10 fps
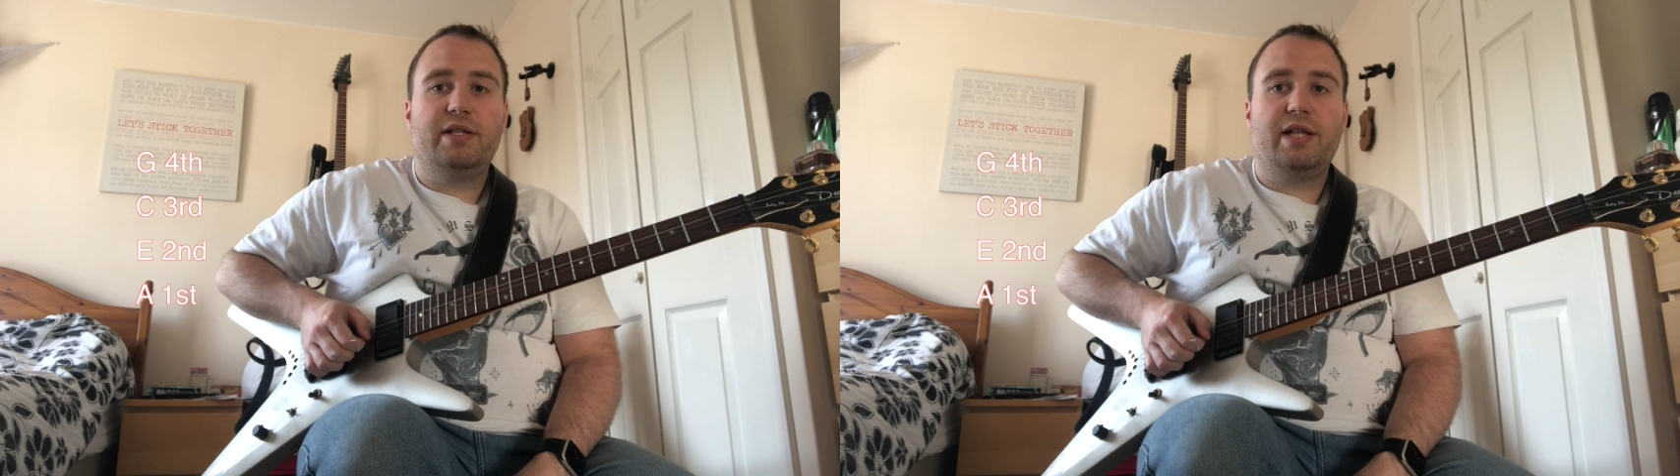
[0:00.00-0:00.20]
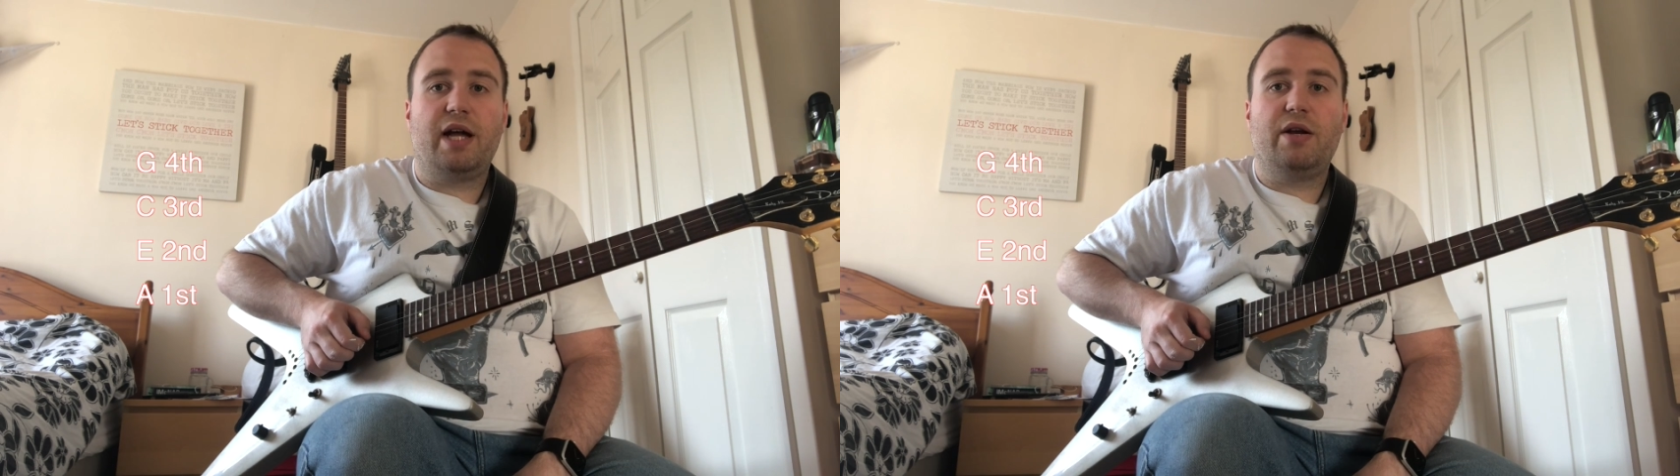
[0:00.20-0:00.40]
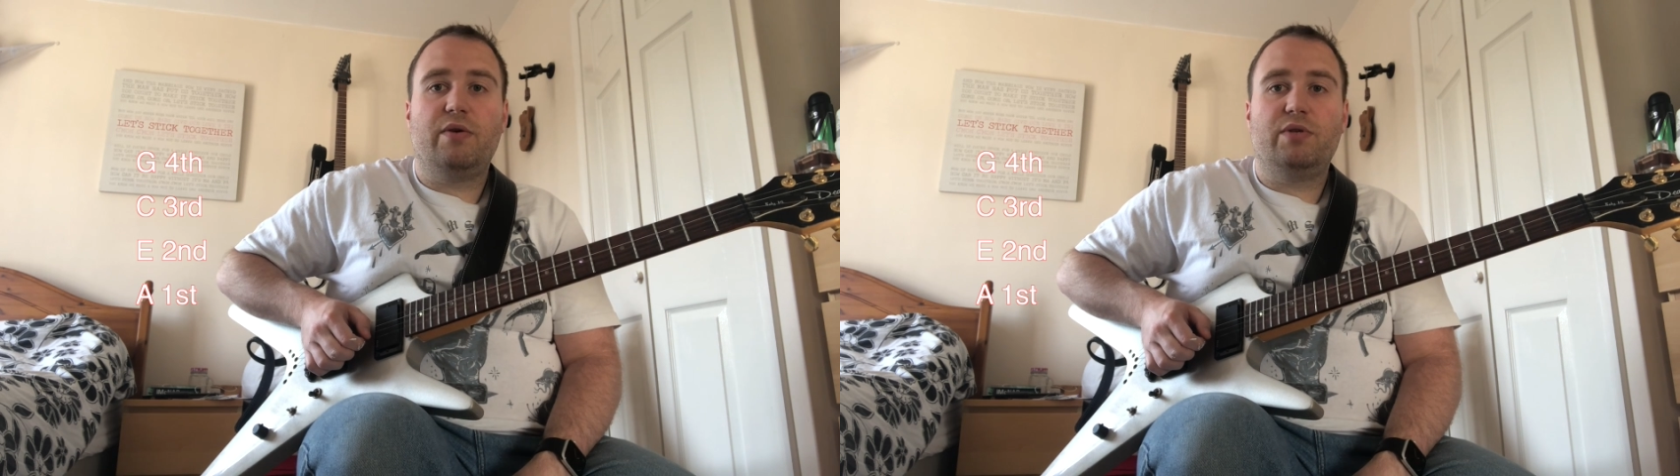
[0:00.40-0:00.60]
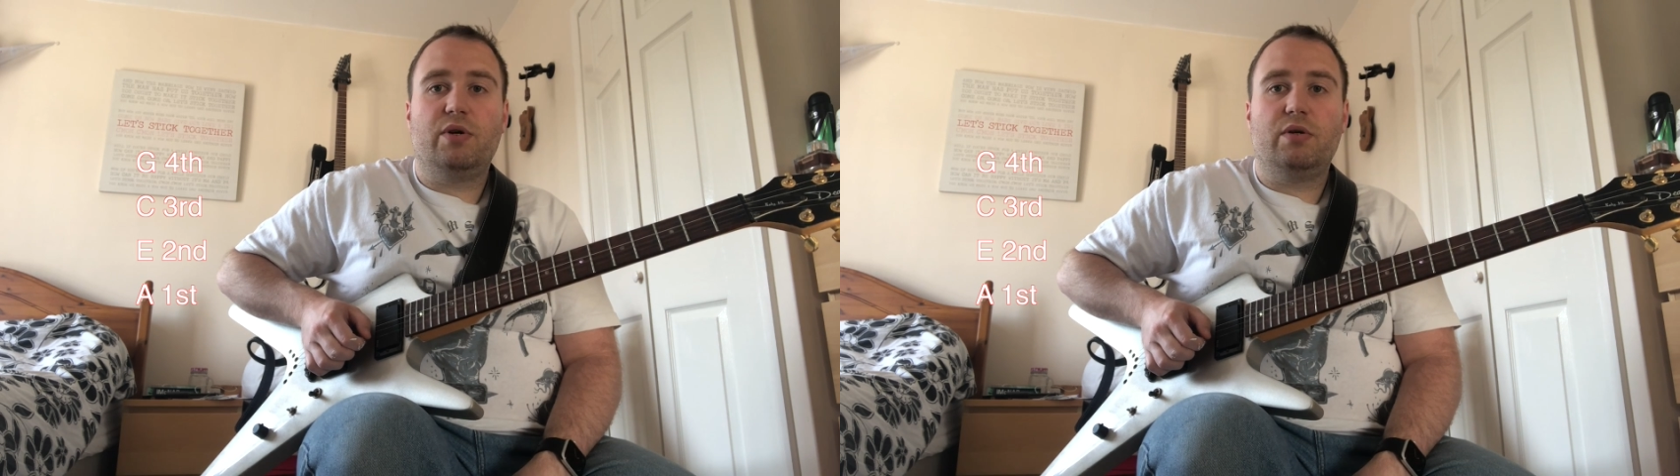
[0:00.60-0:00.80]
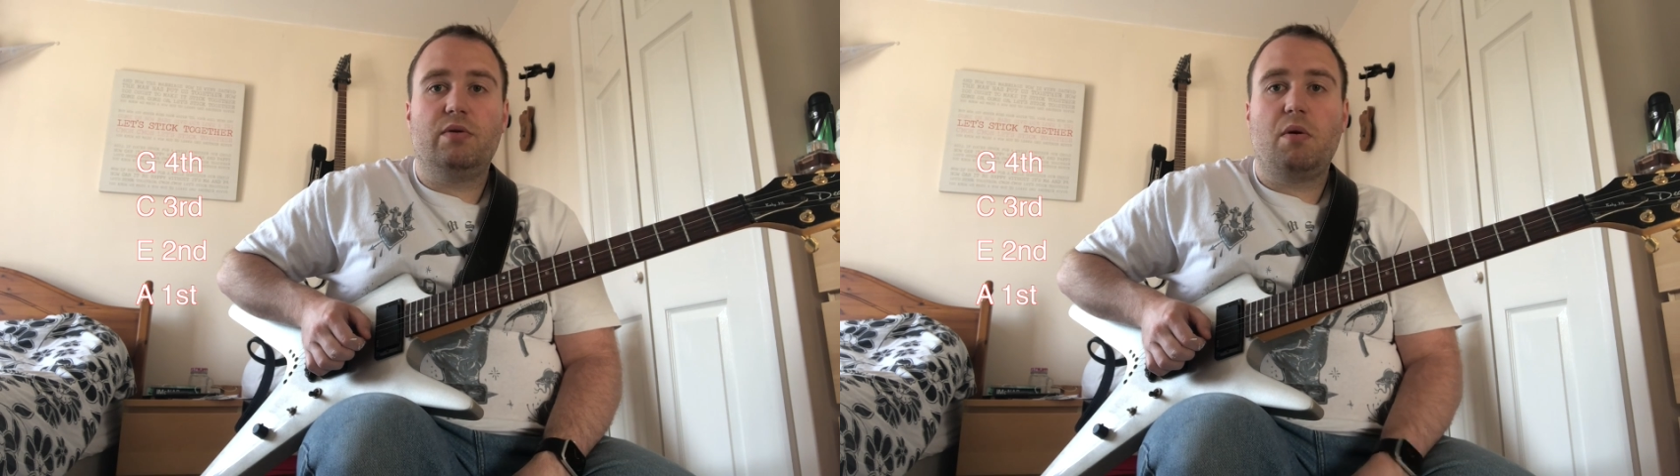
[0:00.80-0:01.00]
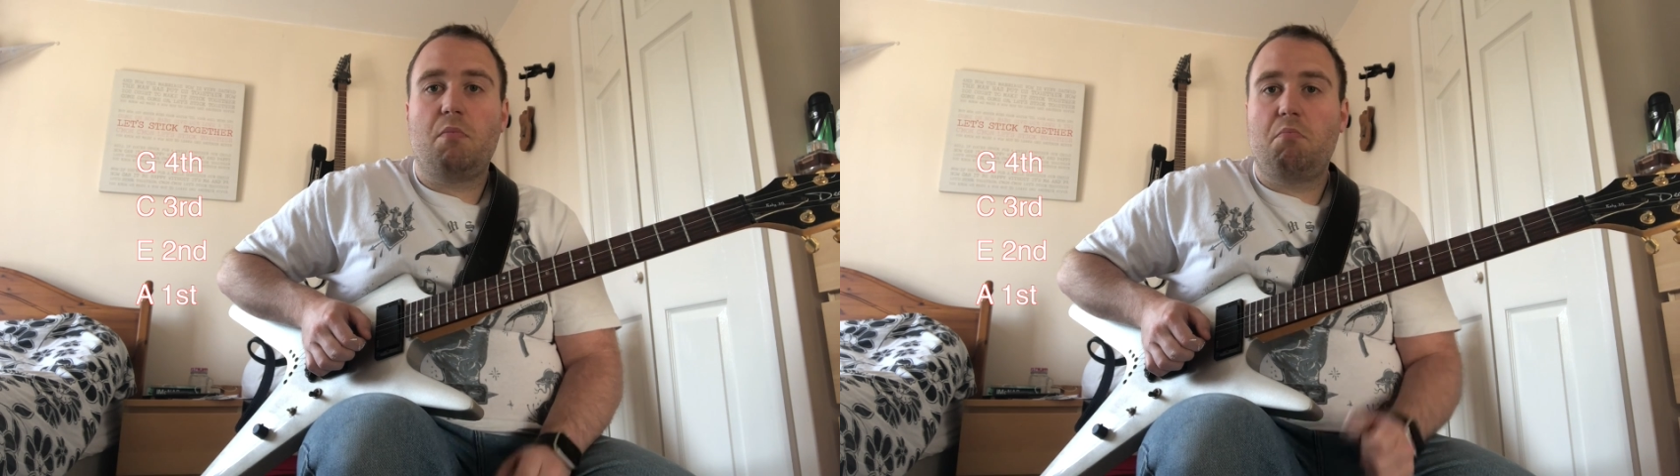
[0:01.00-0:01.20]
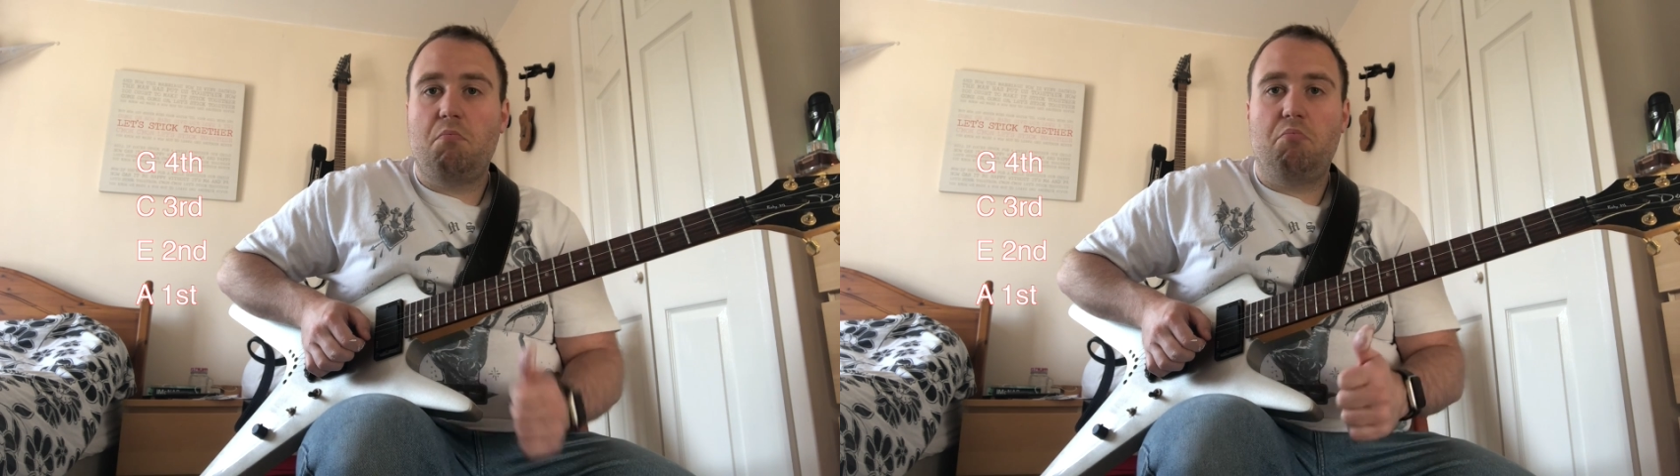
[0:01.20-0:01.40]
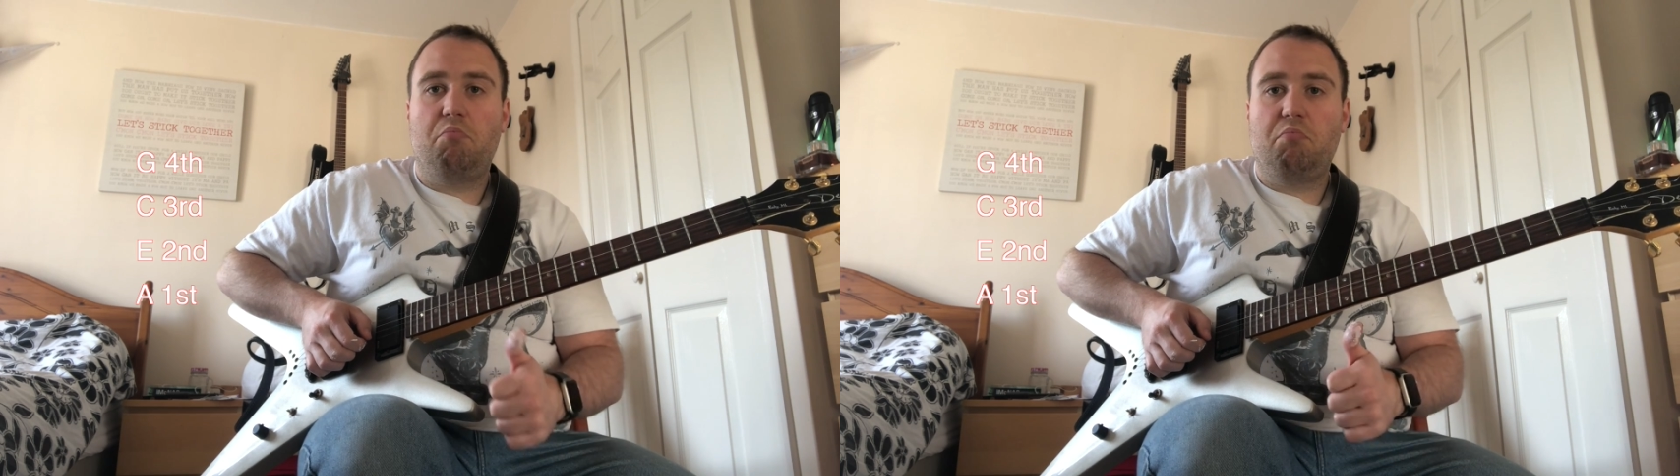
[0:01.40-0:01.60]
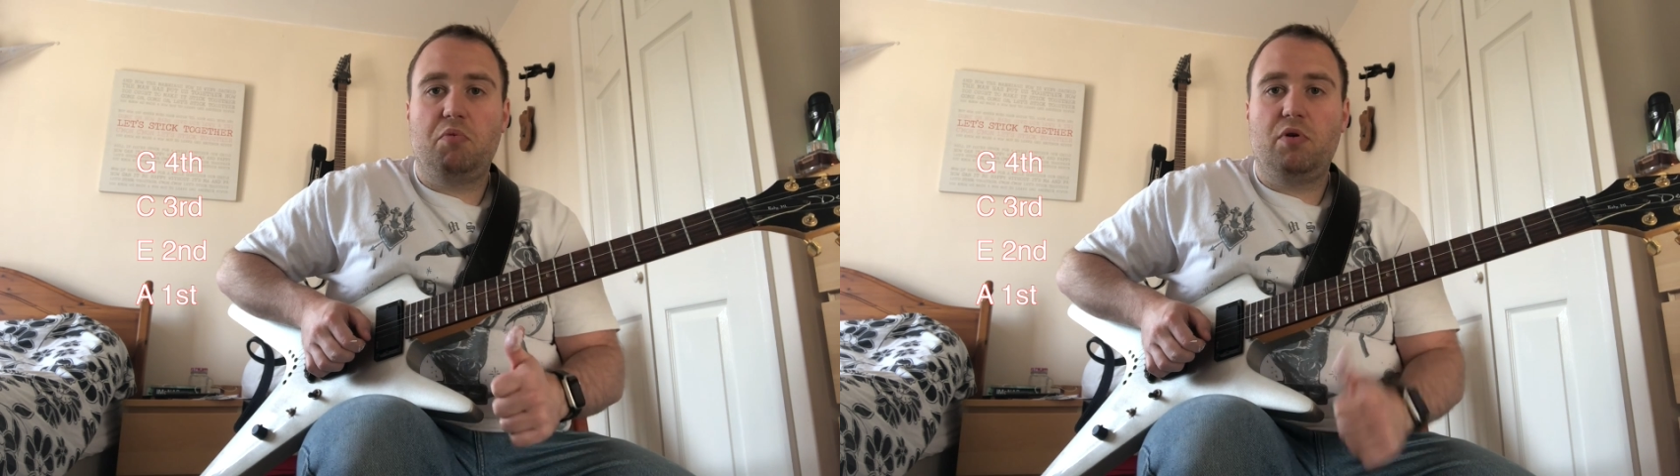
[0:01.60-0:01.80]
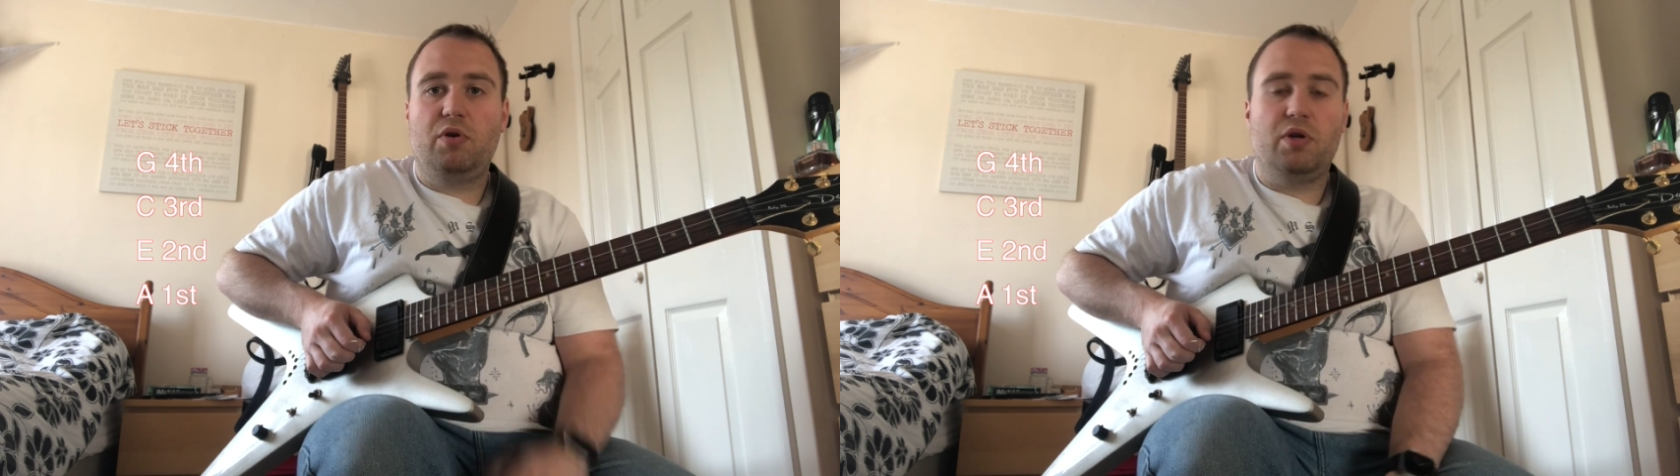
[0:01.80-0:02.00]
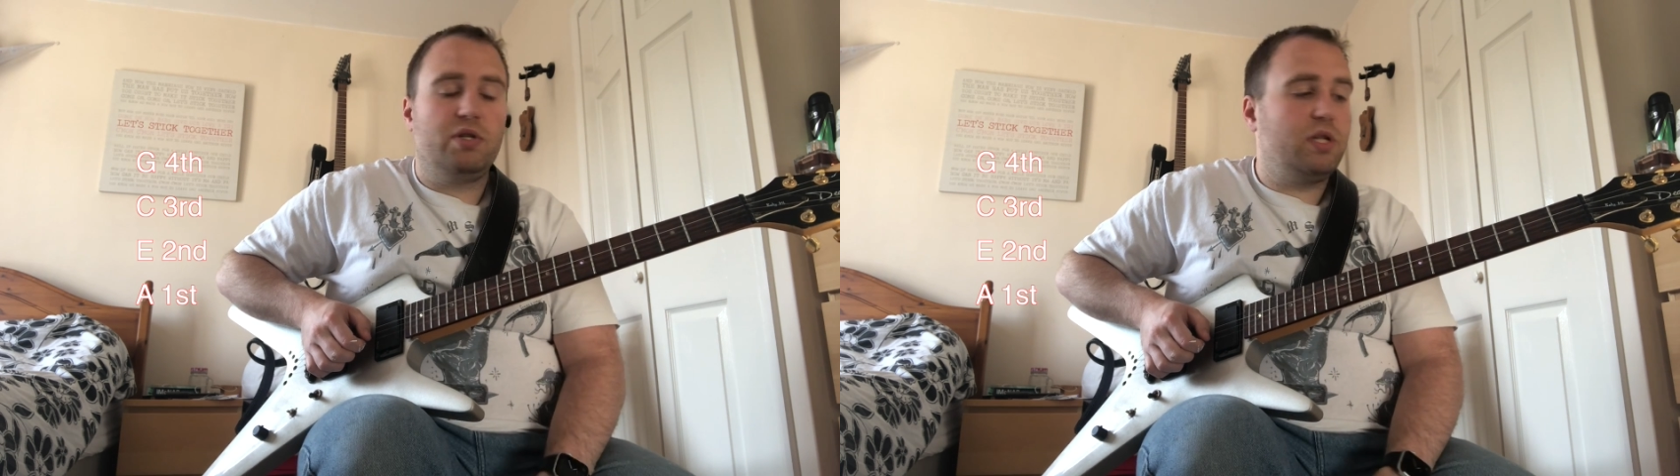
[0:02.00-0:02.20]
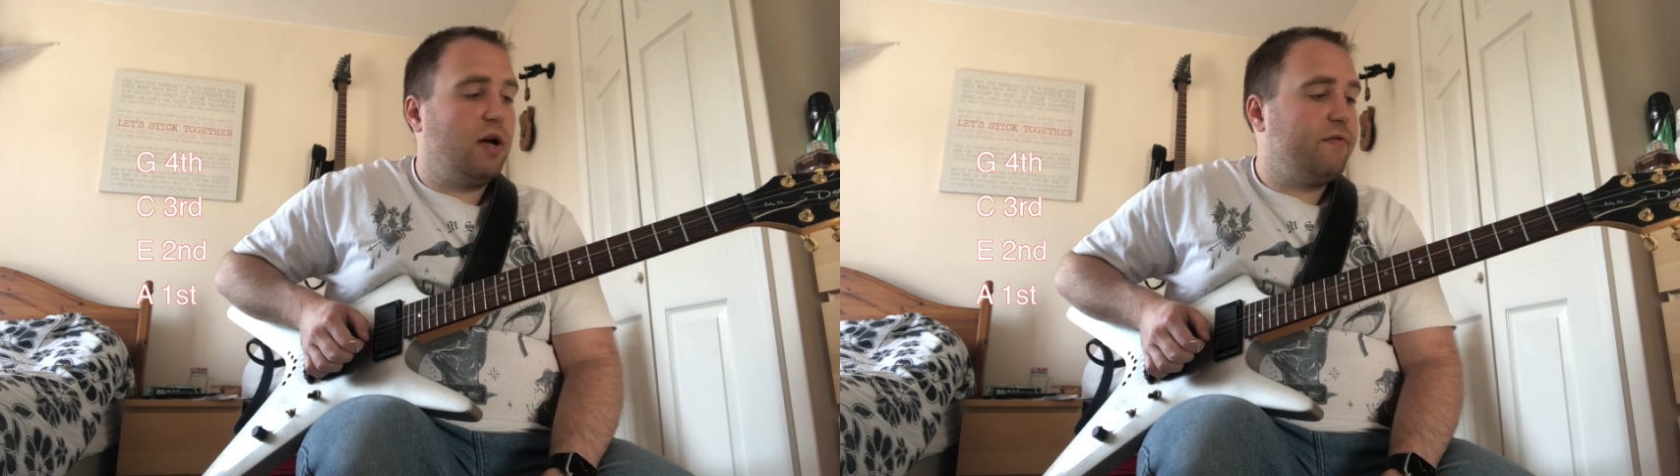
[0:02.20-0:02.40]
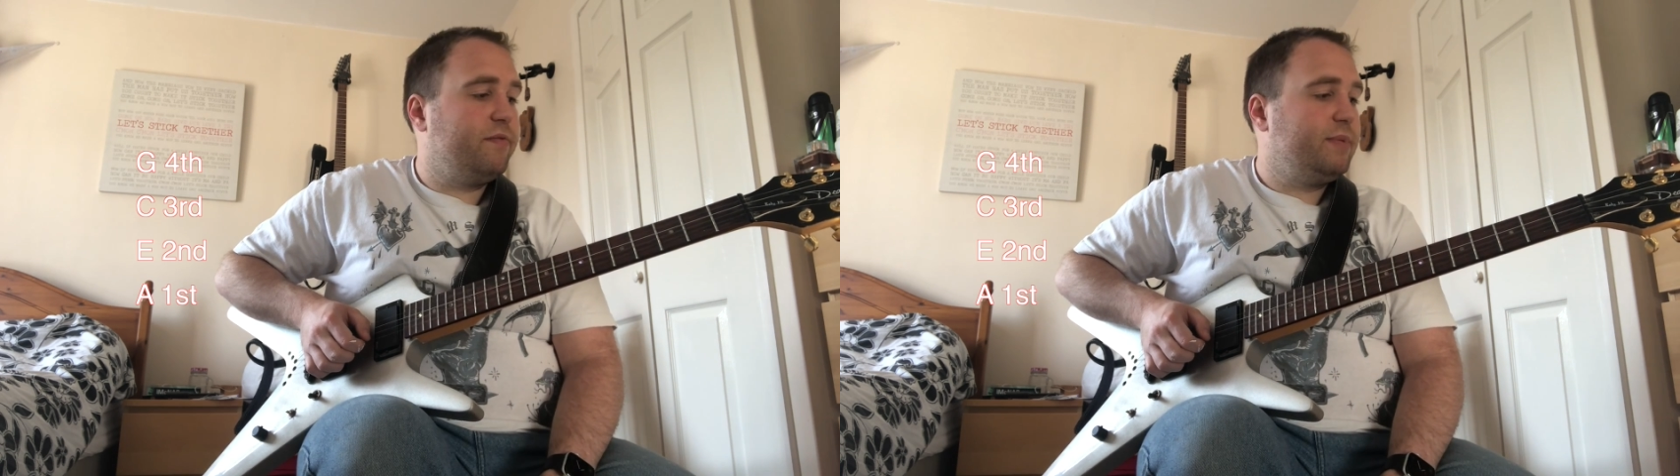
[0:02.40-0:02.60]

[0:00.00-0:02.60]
that note on, good stuff.